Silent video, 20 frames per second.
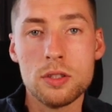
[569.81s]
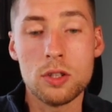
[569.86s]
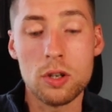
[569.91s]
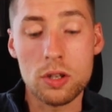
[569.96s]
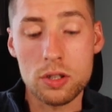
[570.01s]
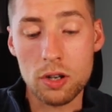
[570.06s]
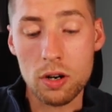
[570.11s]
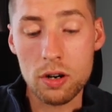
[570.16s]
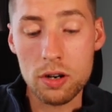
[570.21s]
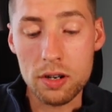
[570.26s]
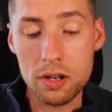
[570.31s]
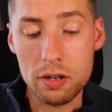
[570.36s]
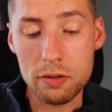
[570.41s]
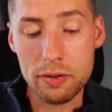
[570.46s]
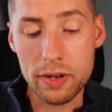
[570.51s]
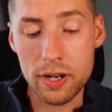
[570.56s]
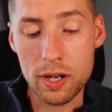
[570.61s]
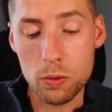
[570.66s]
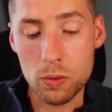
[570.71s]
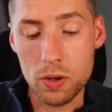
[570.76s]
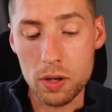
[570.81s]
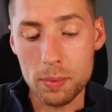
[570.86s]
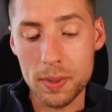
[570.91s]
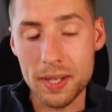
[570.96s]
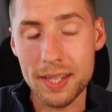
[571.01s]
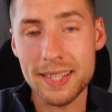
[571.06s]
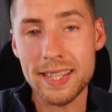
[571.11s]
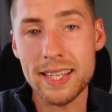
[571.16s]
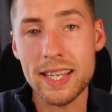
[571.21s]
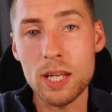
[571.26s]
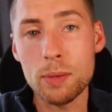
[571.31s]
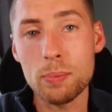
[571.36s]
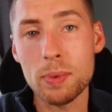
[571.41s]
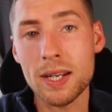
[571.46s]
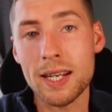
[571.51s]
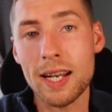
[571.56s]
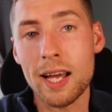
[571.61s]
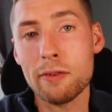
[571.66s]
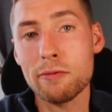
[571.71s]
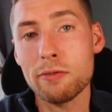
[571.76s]
The alternative here would have been
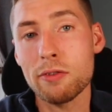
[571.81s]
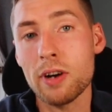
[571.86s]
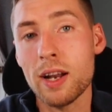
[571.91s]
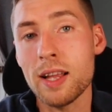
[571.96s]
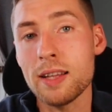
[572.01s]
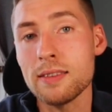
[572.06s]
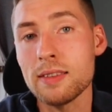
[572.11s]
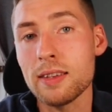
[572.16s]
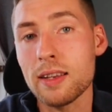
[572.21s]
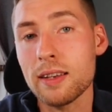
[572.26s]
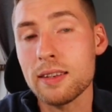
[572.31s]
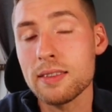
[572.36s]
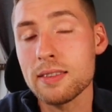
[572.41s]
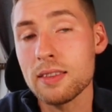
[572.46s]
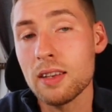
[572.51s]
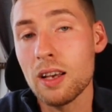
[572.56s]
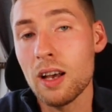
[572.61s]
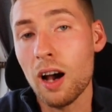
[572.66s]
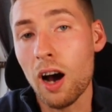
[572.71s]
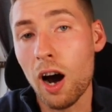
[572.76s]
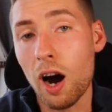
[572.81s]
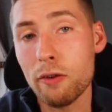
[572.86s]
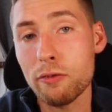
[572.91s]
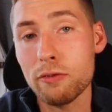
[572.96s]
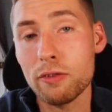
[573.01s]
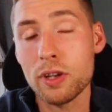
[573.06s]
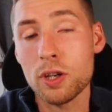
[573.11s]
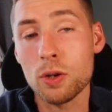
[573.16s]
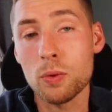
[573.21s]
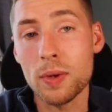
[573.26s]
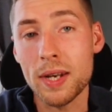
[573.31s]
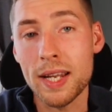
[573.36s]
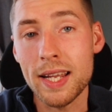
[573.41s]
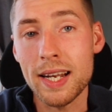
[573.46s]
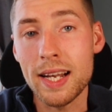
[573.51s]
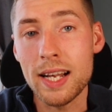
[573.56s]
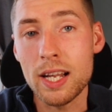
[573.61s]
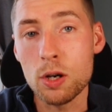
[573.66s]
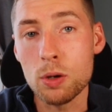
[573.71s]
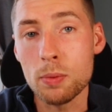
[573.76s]
keeping that forensics offering
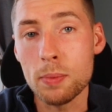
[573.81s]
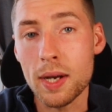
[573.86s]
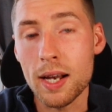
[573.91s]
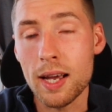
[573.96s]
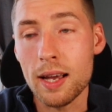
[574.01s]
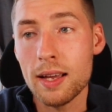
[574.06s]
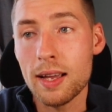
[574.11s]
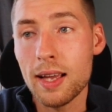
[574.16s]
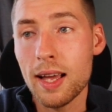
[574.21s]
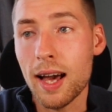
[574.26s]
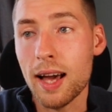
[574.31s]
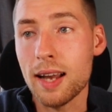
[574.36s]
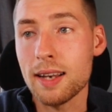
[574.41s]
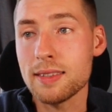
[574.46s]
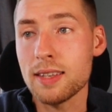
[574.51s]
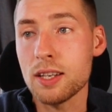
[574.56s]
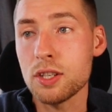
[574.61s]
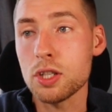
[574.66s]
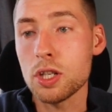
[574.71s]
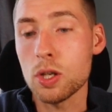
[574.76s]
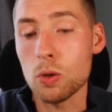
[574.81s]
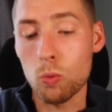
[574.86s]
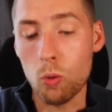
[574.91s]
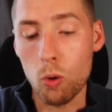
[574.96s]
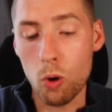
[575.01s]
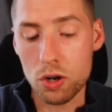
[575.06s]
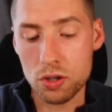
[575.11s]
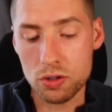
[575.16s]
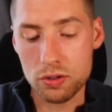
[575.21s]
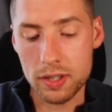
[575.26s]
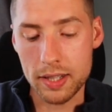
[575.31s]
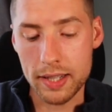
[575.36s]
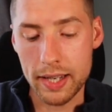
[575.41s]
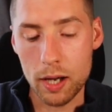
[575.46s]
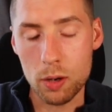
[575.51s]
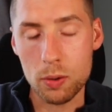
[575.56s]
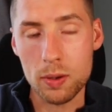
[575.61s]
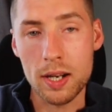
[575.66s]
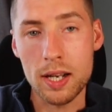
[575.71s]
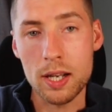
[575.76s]
within Illumina and essentially watering
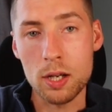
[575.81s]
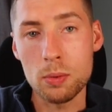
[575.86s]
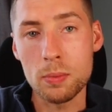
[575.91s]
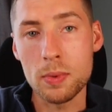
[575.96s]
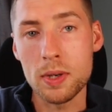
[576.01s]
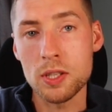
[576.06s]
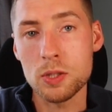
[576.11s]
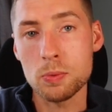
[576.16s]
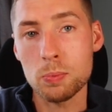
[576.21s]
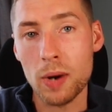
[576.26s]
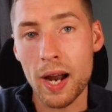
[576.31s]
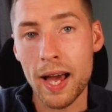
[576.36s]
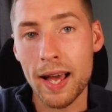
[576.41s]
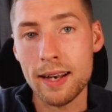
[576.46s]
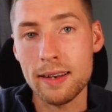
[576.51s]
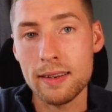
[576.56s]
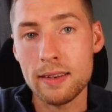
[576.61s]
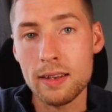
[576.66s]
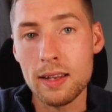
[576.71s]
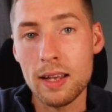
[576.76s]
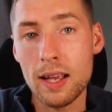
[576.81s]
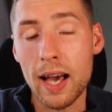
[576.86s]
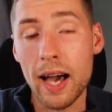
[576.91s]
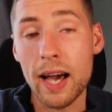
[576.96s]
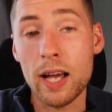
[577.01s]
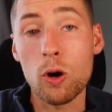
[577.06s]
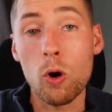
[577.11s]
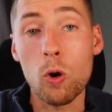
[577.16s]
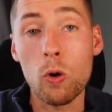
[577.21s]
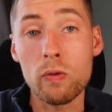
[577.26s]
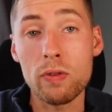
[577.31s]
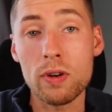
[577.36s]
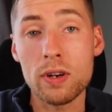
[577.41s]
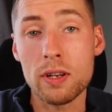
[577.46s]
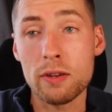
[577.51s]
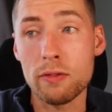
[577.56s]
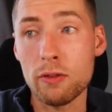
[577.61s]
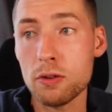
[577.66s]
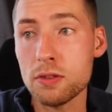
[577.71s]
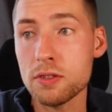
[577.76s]
down Illumina's brand and over
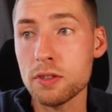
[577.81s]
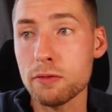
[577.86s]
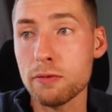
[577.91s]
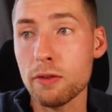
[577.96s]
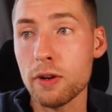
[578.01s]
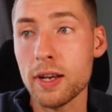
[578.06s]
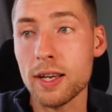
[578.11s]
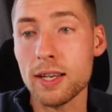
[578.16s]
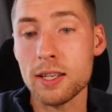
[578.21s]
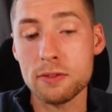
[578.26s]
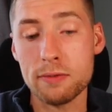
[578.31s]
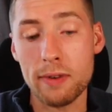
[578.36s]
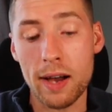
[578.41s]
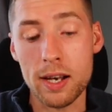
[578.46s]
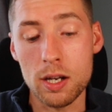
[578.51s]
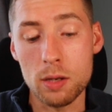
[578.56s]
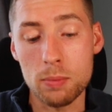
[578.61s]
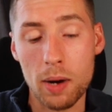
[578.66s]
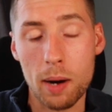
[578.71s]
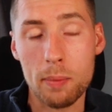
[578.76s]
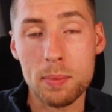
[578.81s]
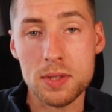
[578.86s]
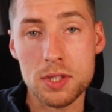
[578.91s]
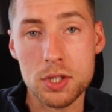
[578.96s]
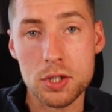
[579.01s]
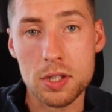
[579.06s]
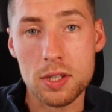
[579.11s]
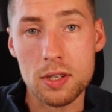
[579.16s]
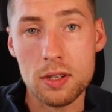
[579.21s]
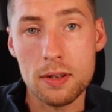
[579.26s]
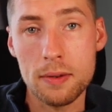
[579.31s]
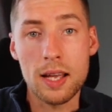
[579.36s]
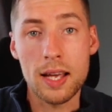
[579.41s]
diversifying its value proposition.